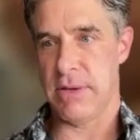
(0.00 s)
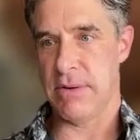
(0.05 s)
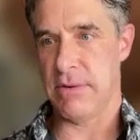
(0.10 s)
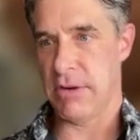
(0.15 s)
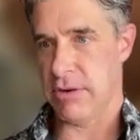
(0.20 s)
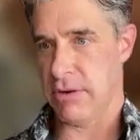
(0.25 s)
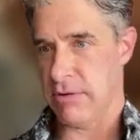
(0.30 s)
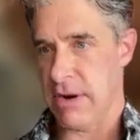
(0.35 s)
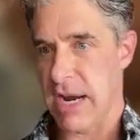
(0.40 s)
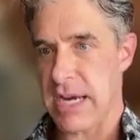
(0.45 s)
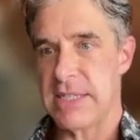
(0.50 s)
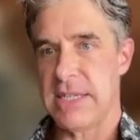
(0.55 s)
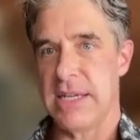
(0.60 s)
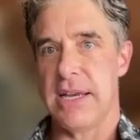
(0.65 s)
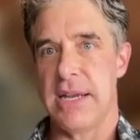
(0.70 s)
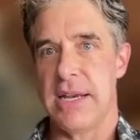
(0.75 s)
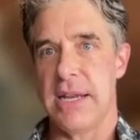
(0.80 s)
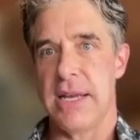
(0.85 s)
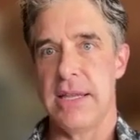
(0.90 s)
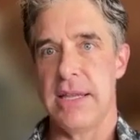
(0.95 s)
correcting
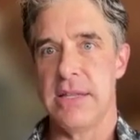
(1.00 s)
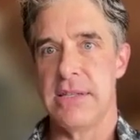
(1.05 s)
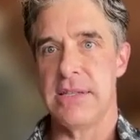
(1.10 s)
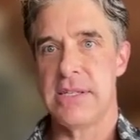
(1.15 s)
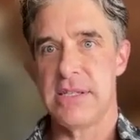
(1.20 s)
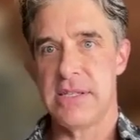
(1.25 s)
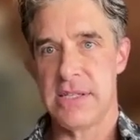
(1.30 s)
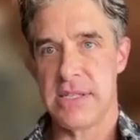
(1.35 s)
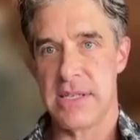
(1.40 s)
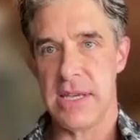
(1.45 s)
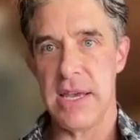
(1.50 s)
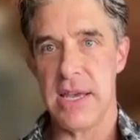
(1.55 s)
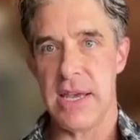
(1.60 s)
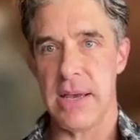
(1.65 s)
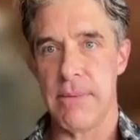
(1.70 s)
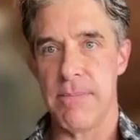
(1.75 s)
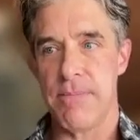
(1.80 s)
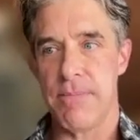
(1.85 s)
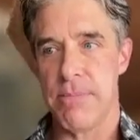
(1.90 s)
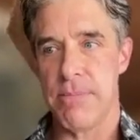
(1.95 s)
it and then
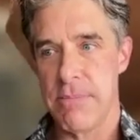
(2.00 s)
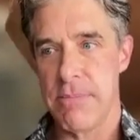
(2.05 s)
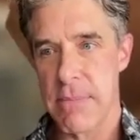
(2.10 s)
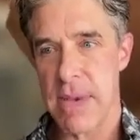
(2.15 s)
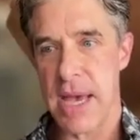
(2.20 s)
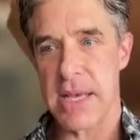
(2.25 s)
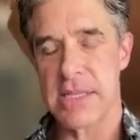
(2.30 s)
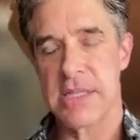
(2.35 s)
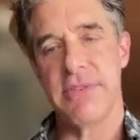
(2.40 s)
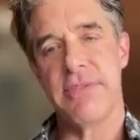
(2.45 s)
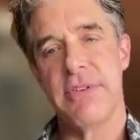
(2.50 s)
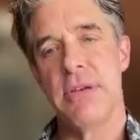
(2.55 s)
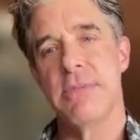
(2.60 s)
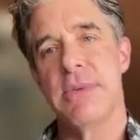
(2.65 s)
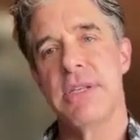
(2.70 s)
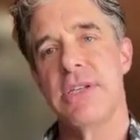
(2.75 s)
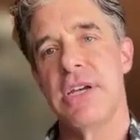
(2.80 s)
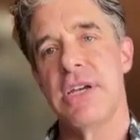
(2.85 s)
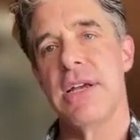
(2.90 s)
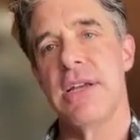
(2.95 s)
seeing massive
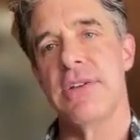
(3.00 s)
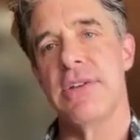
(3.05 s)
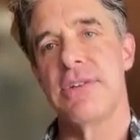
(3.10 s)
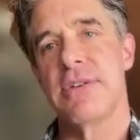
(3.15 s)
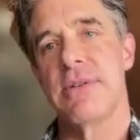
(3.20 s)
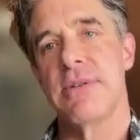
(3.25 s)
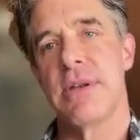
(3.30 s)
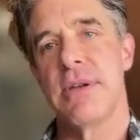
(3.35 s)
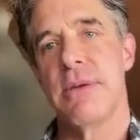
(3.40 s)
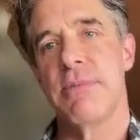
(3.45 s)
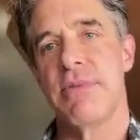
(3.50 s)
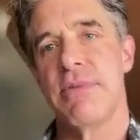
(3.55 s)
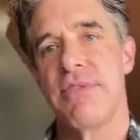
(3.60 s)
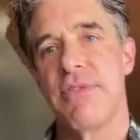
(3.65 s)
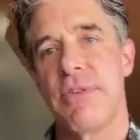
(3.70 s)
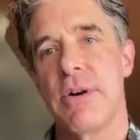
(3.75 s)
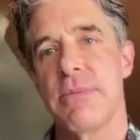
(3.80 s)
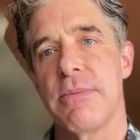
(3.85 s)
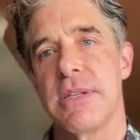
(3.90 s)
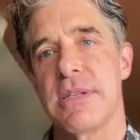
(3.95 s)
human change in
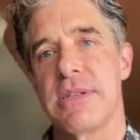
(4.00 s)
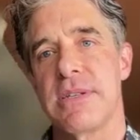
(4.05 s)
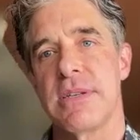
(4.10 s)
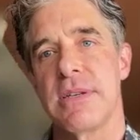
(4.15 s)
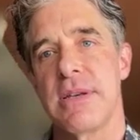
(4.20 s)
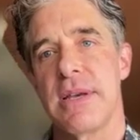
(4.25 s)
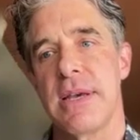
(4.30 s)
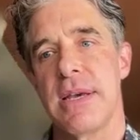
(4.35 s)
performance.